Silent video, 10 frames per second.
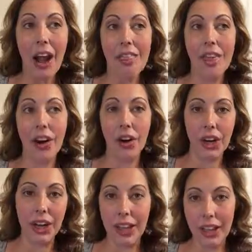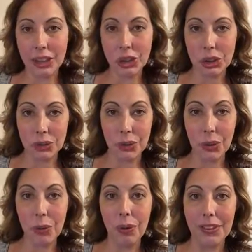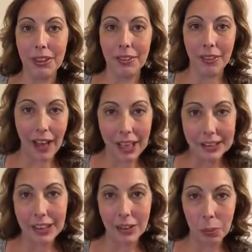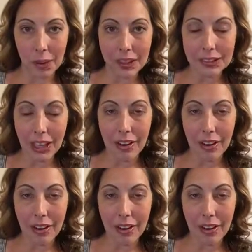that are gonna get us through the last little bit